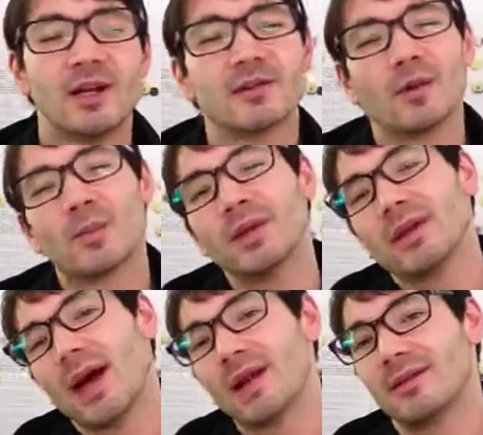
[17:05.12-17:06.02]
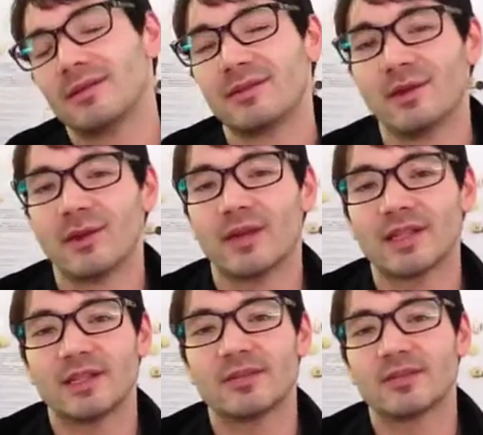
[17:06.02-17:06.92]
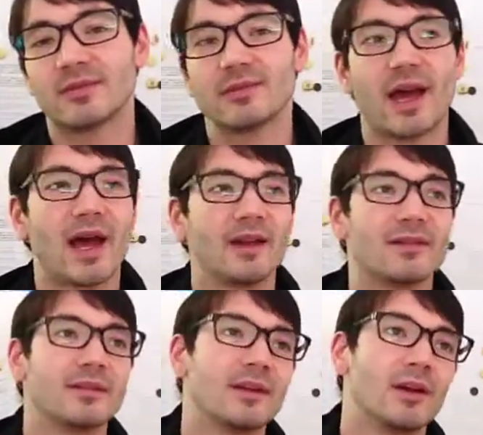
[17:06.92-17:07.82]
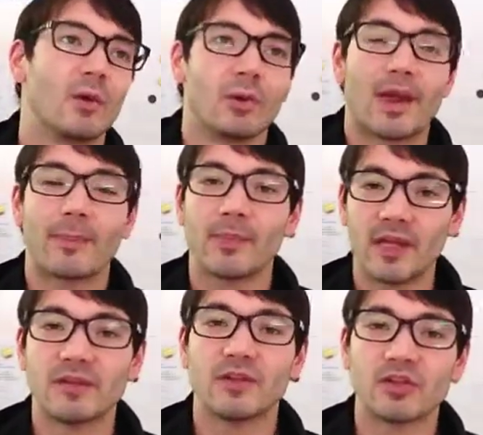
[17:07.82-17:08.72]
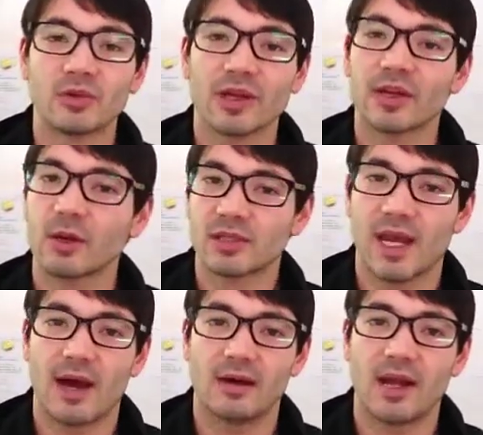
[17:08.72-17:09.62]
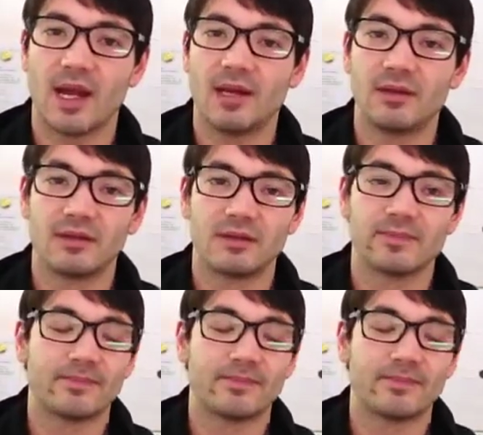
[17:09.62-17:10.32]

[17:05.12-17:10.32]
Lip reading: Don't be that, that teacher or that individual that goes out and,